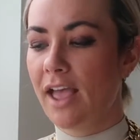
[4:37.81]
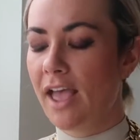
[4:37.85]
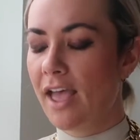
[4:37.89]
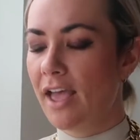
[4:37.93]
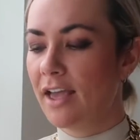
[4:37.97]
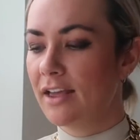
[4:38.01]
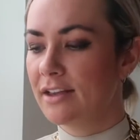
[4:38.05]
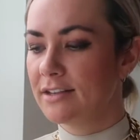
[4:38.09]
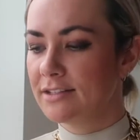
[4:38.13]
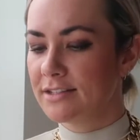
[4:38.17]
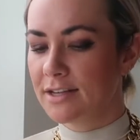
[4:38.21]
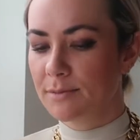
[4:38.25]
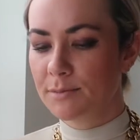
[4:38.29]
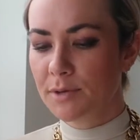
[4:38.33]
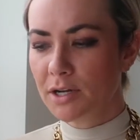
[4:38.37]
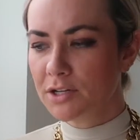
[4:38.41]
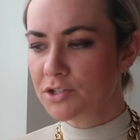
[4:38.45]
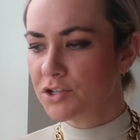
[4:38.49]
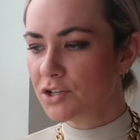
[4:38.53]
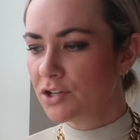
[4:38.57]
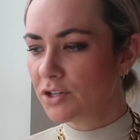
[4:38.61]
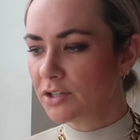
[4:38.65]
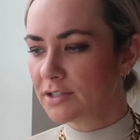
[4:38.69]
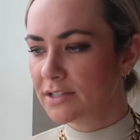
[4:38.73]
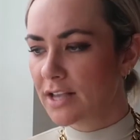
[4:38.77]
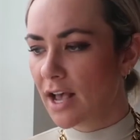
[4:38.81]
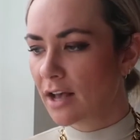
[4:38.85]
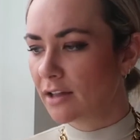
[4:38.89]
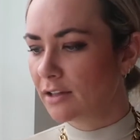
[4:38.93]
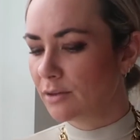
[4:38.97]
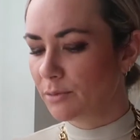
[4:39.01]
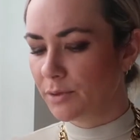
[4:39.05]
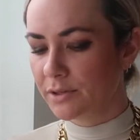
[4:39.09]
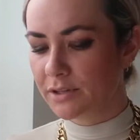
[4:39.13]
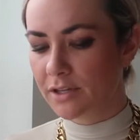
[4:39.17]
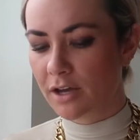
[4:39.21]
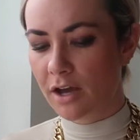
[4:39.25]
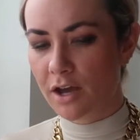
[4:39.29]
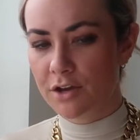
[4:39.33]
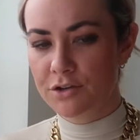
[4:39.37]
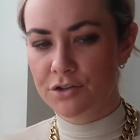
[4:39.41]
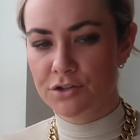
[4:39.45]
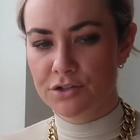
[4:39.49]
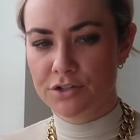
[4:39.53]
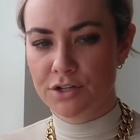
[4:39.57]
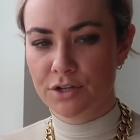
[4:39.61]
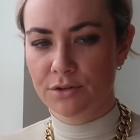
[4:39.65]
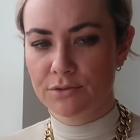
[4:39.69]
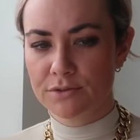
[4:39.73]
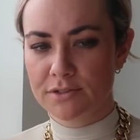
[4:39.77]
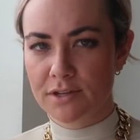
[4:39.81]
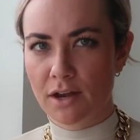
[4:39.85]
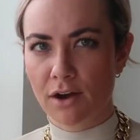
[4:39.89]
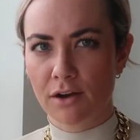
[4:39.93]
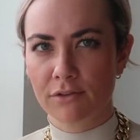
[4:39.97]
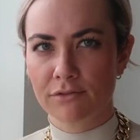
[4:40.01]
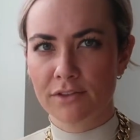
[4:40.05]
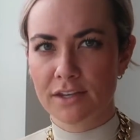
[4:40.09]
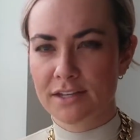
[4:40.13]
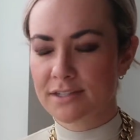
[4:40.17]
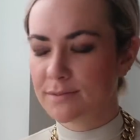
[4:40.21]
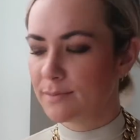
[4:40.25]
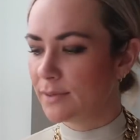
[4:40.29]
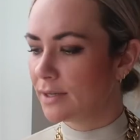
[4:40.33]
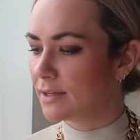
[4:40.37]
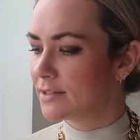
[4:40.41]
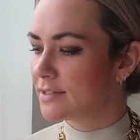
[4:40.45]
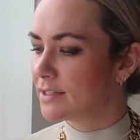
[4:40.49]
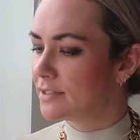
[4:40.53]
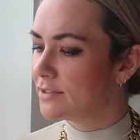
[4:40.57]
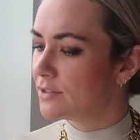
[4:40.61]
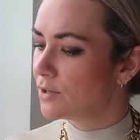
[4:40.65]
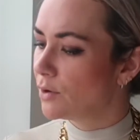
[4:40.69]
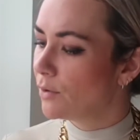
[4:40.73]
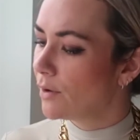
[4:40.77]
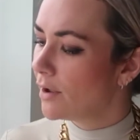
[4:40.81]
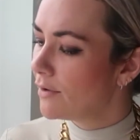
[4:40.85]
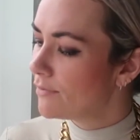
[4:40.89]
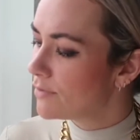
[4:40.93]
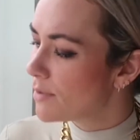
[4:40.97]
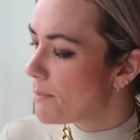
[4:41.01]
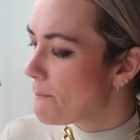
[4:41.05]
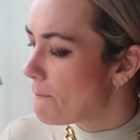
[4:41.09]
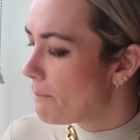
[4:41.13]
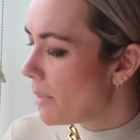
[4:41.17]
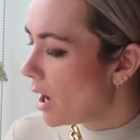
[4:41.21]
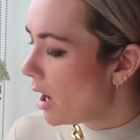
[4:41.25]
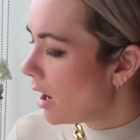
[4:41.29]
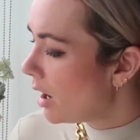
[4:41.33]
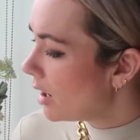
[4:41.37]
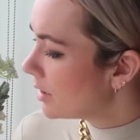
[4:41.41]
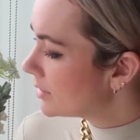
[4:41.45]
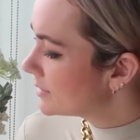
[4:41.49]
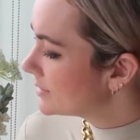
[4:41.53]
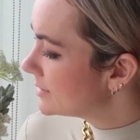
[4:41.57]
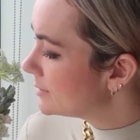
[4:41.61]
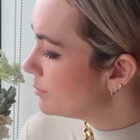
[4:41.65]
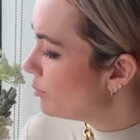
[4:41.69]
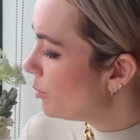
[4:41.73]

and I'm not sure exactly what the undertones are of this because they don't have the box,